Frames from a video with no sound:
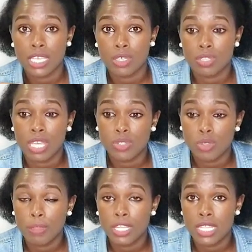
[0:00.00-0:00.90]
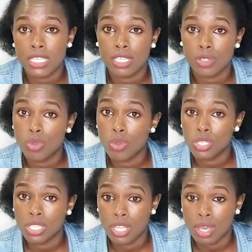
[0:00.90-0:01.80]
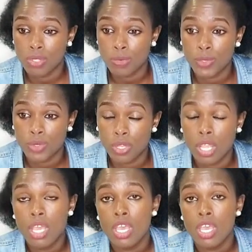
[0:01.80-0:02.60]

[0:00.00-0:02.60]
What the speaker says: that go on in the hospital.